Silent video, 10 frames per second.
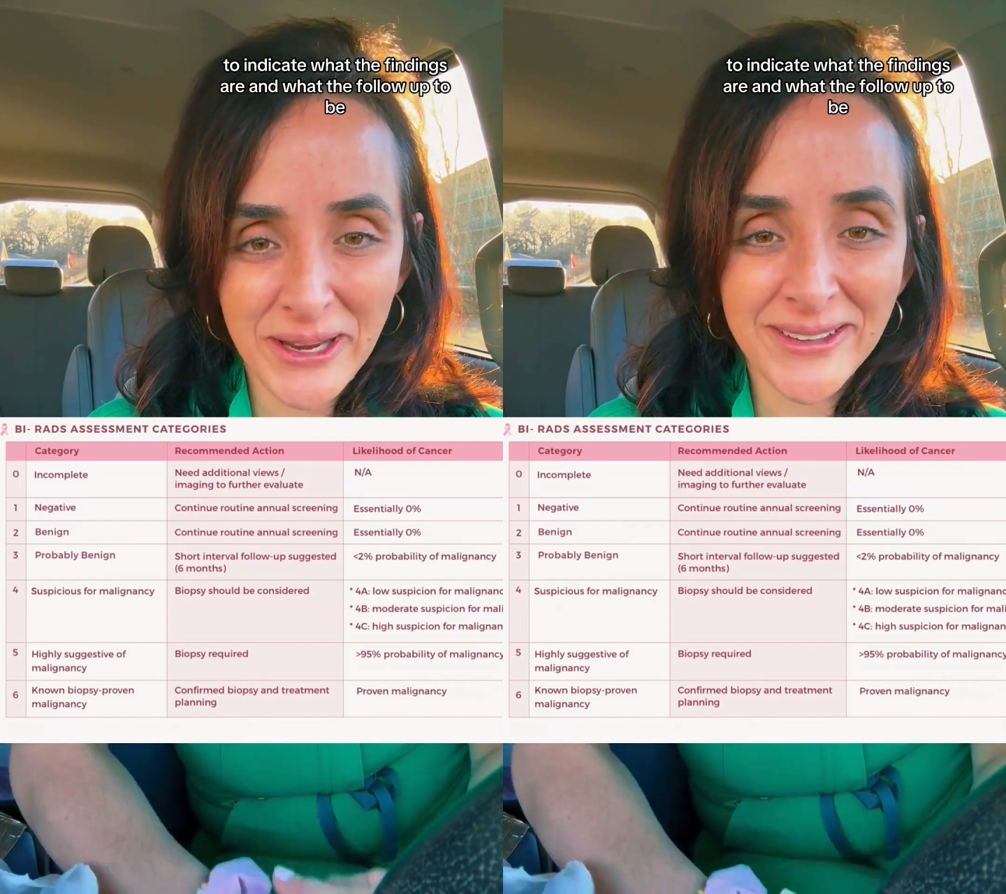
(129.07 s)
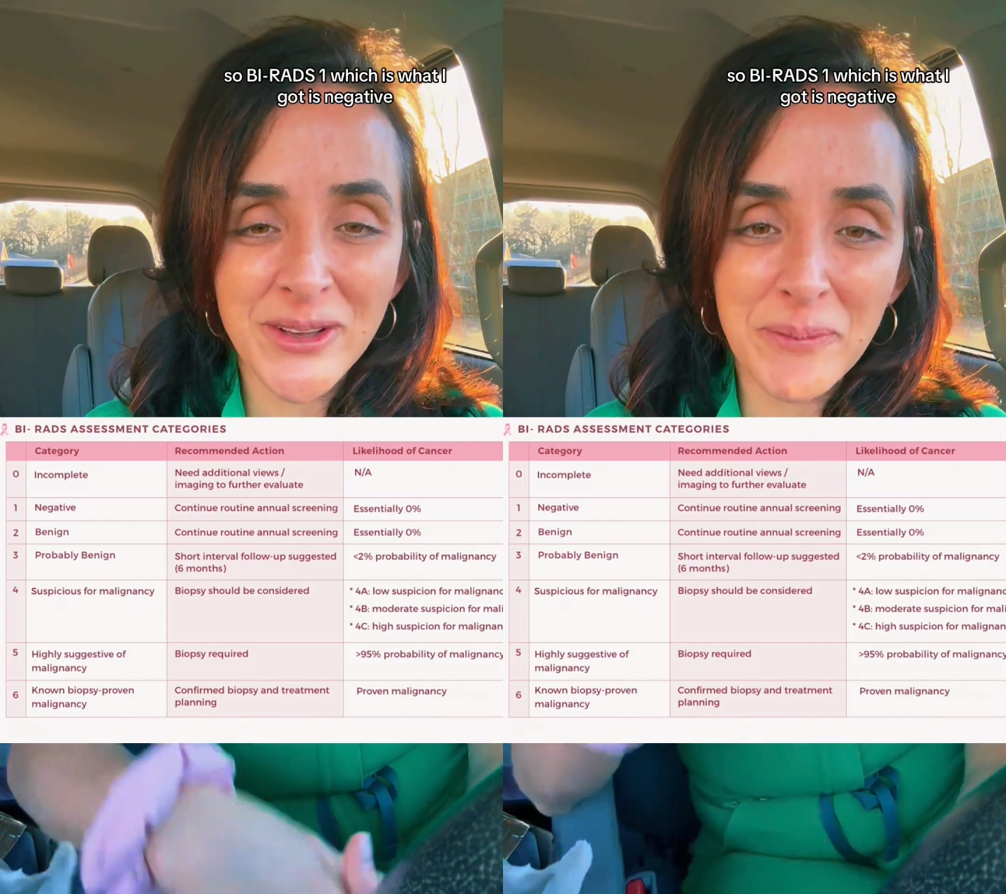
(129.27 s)

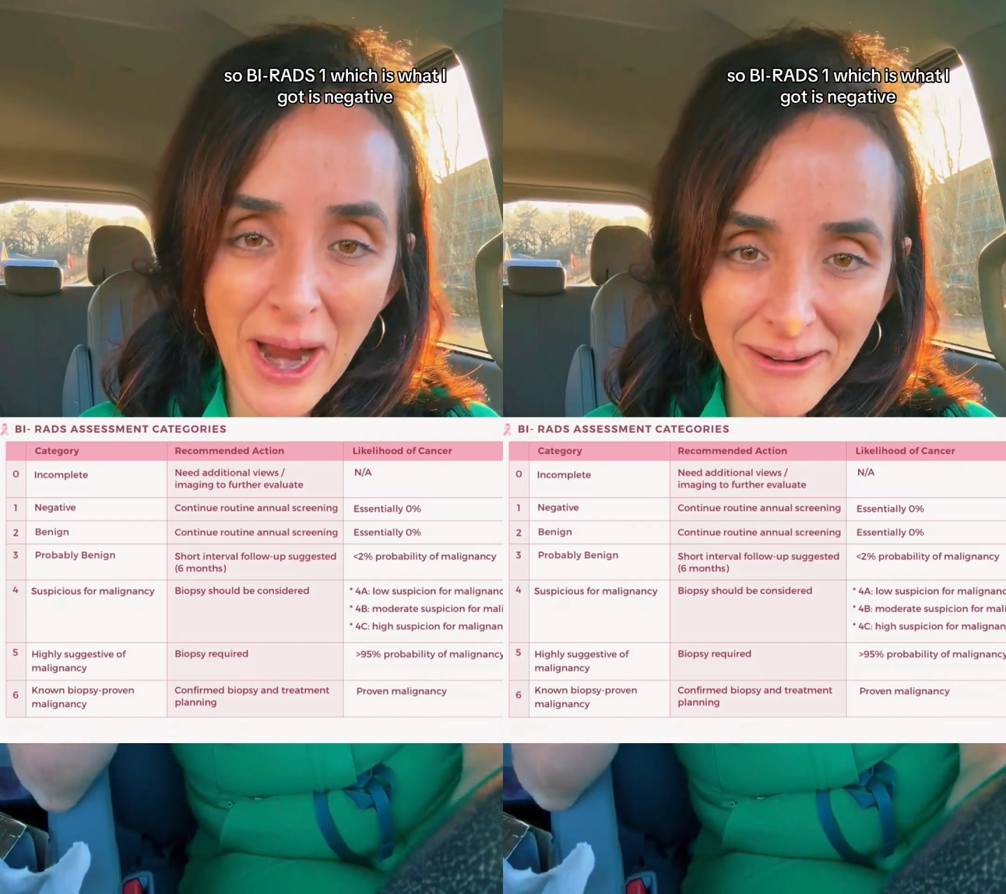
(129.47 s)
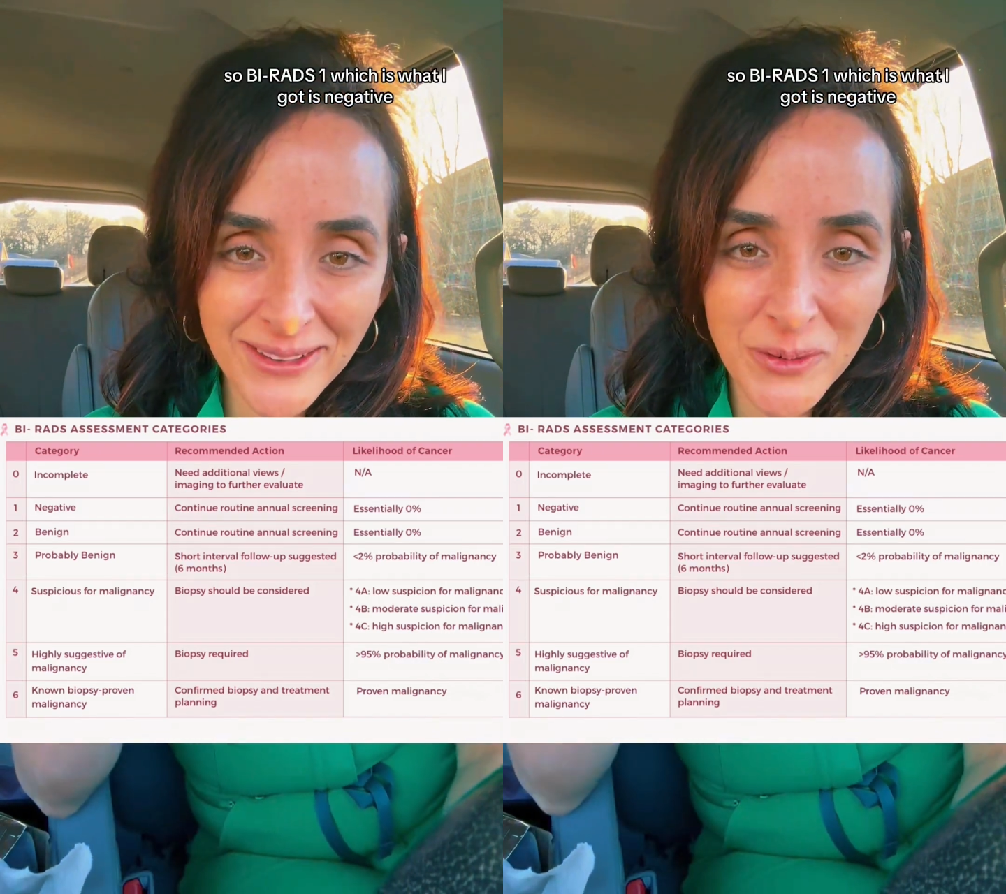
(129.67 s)
So
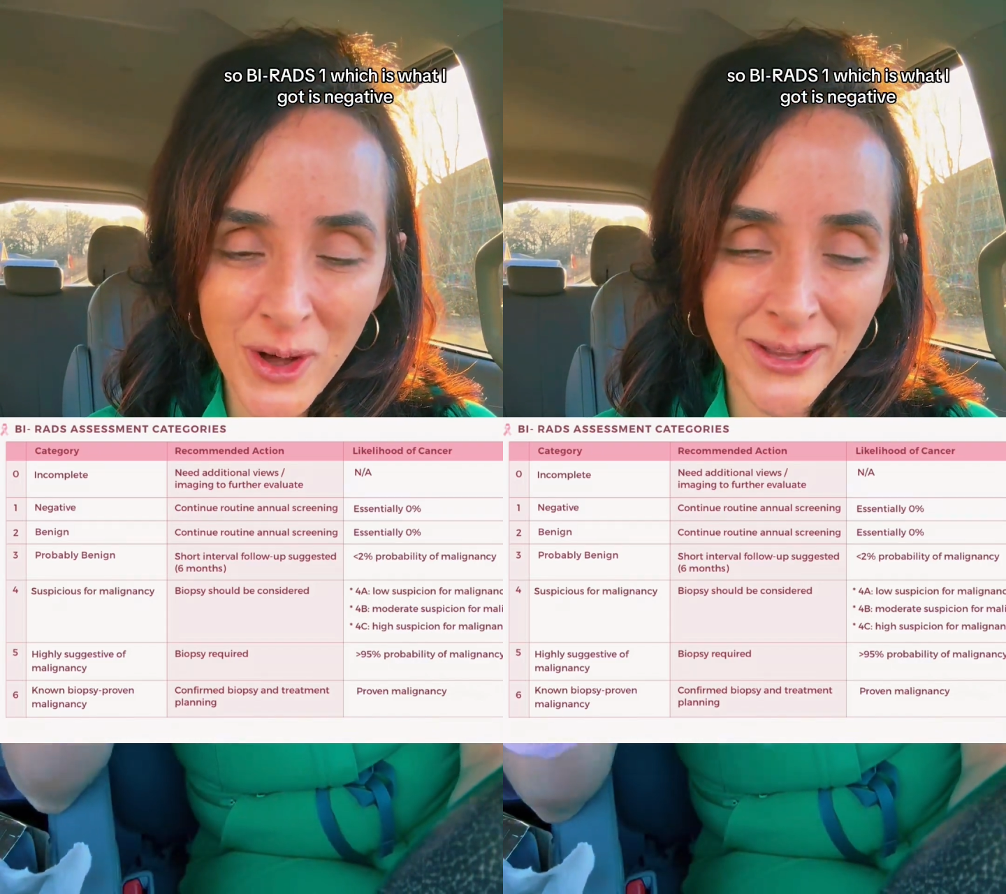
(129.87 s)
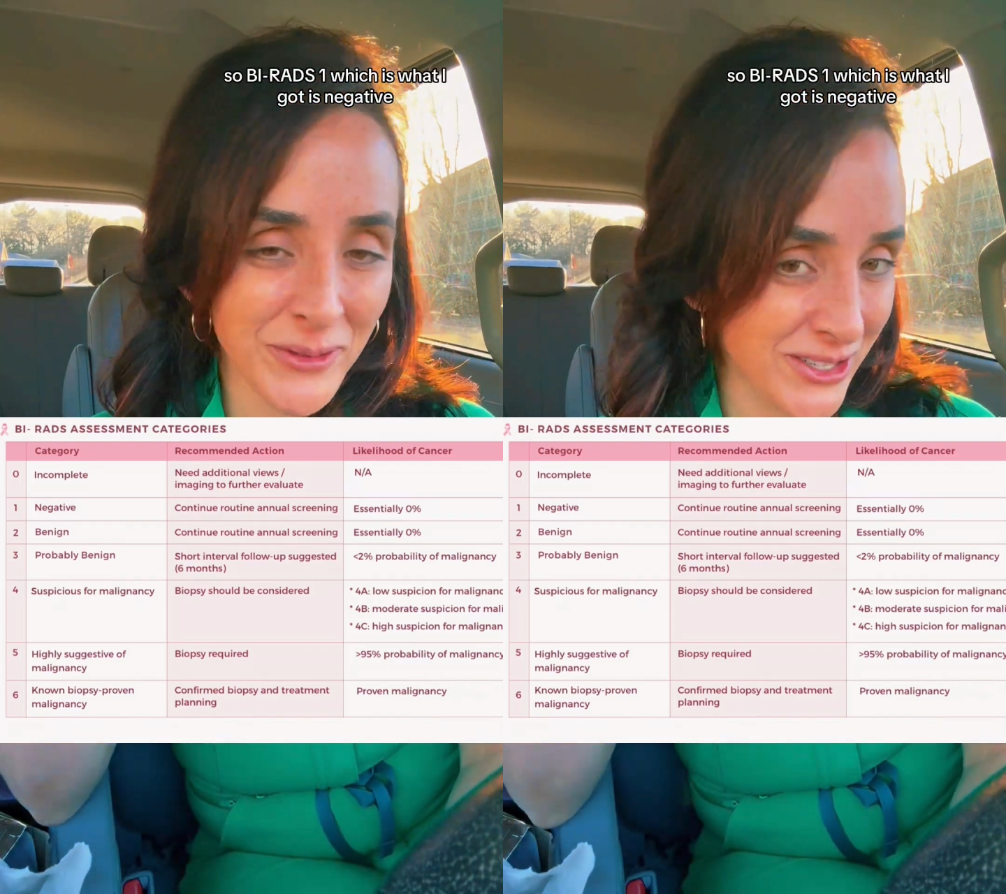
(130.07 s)
BI-RADS
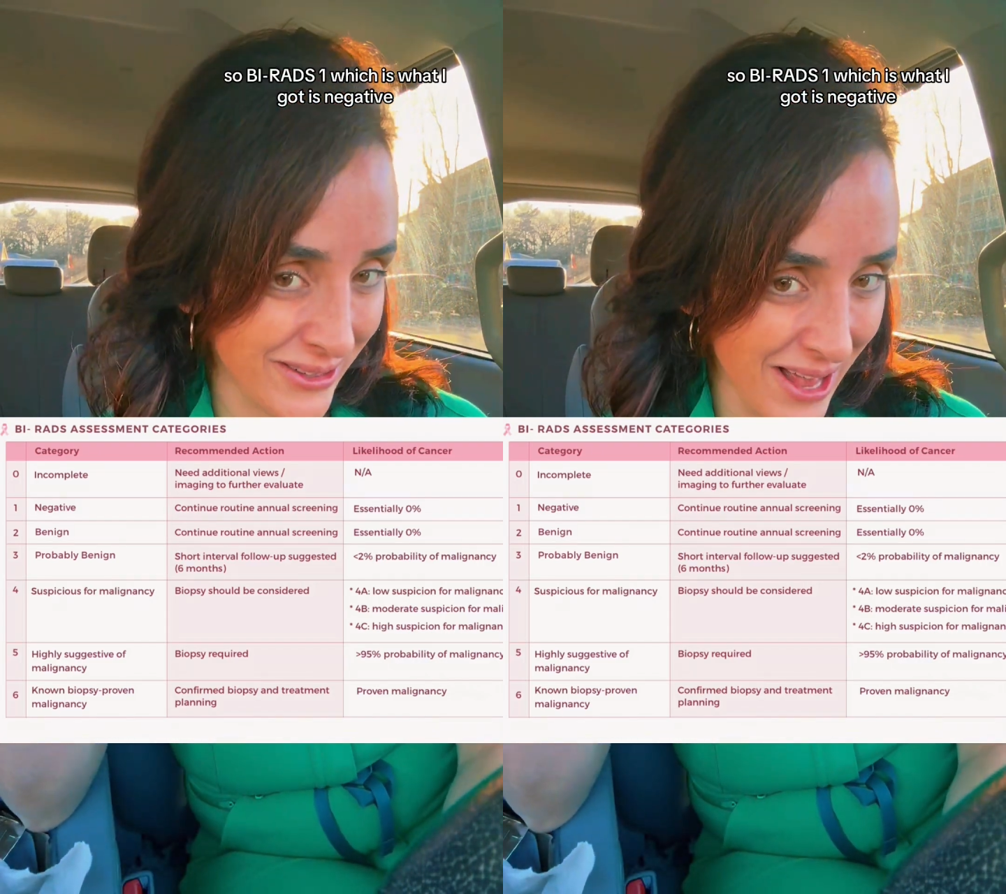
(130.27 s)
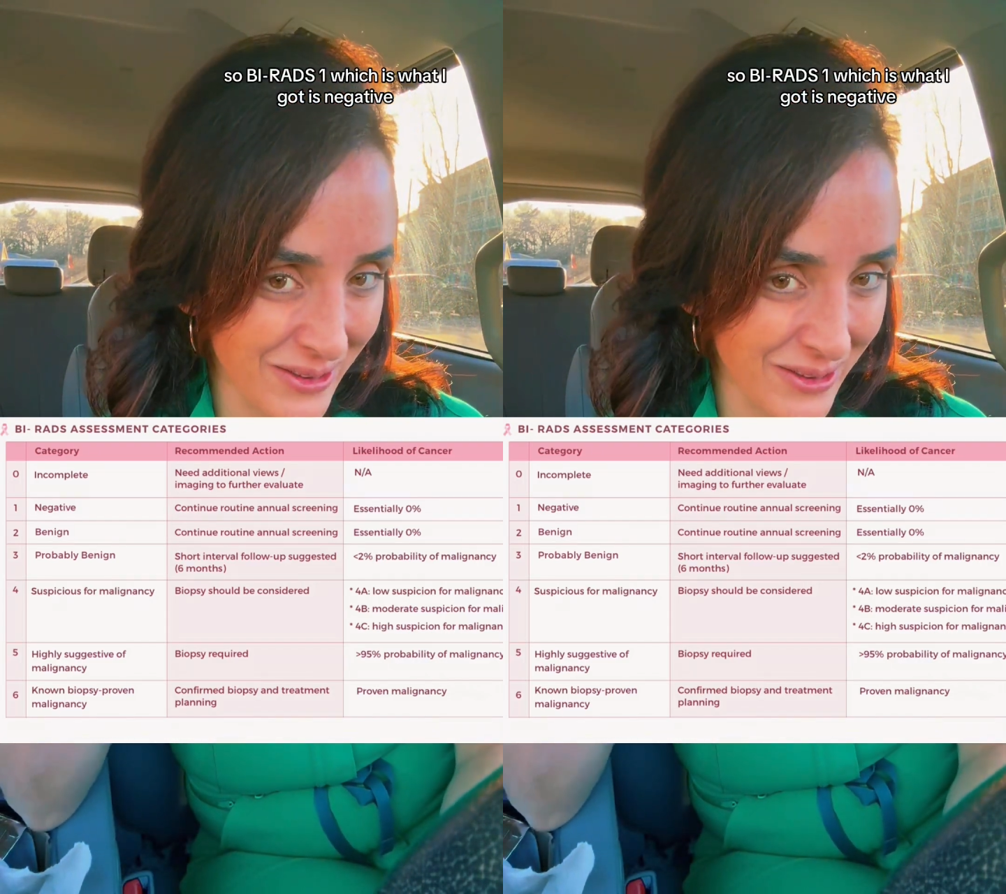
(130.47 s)
1, which is